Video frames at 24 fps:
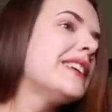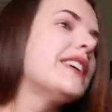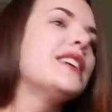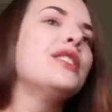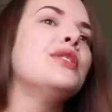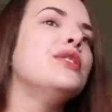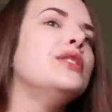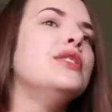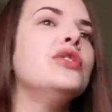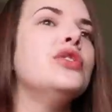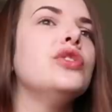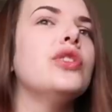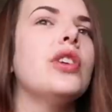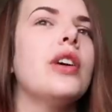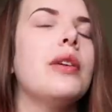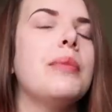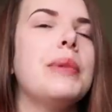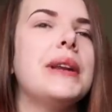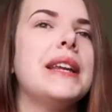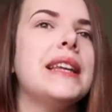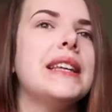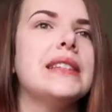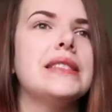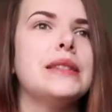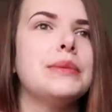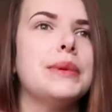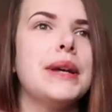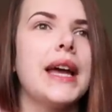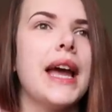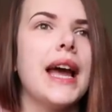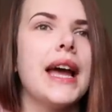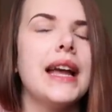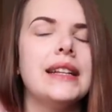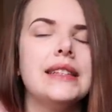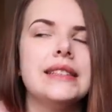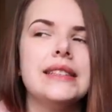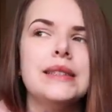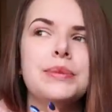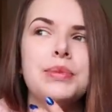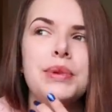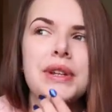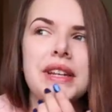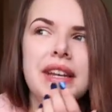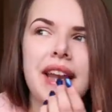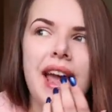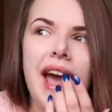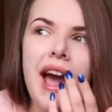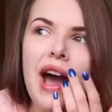I couldn't do it on my knees and my hands.
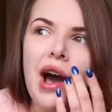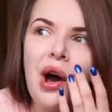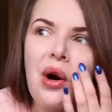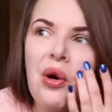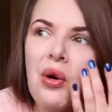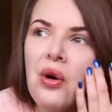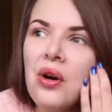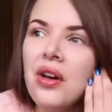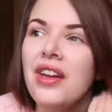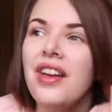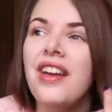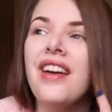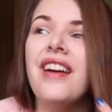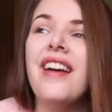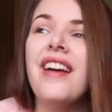But now,